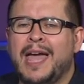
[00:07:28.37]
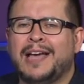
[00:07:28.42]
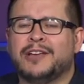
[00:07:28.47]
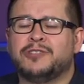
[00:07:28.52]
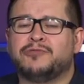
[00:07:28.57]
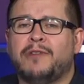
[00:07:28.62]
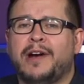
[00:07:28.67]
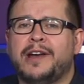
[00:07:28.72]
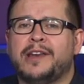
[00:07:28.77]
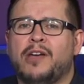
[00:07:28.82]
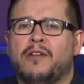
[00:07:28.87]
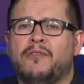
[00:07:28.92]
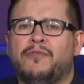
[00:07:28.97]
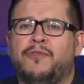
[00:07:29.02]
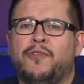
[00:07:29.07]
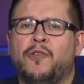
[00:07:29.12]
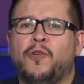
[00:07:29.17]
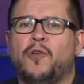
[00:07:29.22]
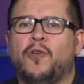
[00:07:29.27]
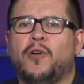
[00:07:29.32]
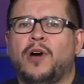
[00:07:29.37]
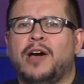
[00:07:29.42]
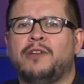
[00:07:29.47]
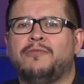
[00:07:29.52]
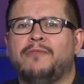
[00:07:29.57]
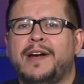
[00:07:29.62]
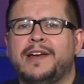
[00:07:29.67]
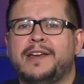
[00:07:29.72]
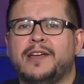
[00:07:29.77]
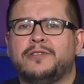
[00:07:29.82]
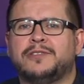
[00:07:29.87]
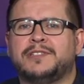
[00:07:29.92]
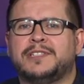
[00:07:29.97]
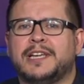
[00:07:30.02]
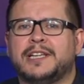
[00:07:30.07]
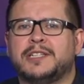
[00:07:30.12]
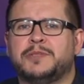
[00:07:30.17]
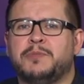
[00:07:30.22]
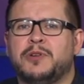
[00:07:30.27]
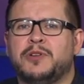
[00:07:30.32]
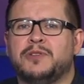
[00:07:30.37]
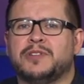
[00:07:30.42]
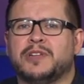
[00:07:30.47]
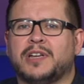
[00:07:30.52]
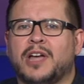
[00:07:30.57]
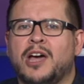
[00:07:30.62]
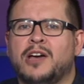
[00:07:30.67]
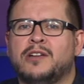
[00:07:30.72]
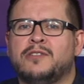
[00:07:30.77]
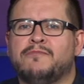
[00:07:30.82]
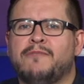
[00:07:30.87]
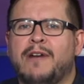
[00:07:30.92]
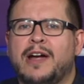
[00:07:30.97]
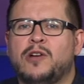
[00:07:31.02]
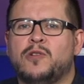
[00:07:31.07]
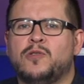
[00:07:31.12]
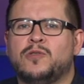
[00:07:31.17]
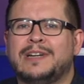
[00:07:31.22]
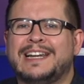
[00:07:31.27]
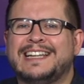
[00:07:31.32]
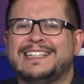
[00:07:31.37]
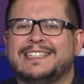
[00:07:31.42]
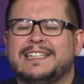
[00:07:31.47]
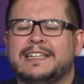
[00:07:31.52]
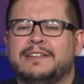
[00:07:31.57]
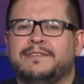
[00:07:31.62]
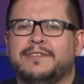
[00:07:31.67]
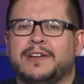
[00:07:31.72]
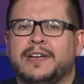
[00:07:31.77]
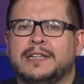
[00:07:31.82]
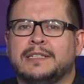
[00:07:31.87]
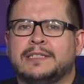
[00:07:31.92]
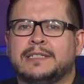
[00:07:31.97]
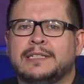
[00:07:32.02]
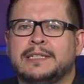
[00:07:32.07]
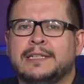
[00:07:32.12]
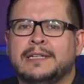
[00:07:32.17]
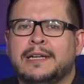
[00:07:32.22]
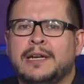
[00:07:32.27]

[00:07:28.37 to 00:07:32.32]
as Radio 4 and Radio 6 Music earned record listening figures,